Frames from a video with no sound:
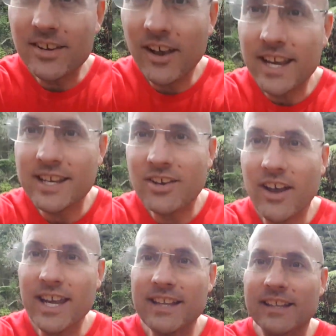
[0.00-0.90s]
tiny,
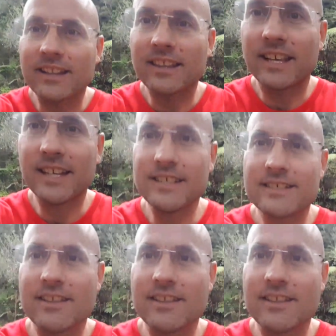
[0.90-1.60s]
tiny little things